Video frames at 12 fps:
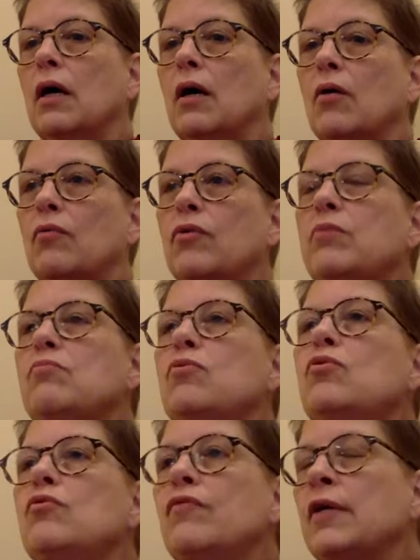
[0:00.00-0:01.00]

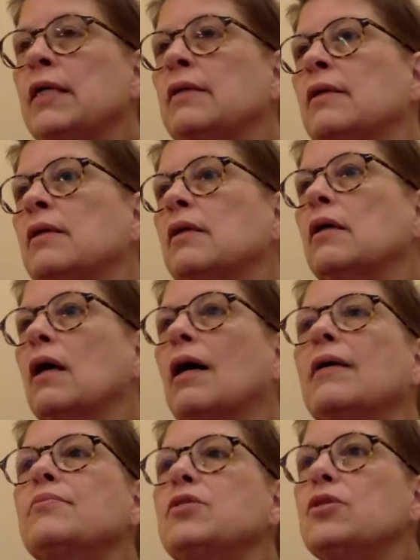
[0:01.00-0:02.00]
removing the
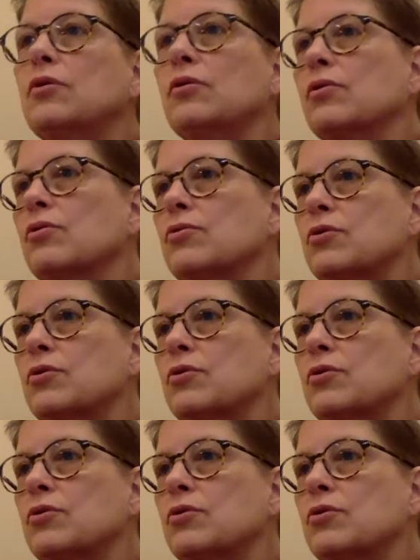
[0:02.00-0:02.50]
obstacles,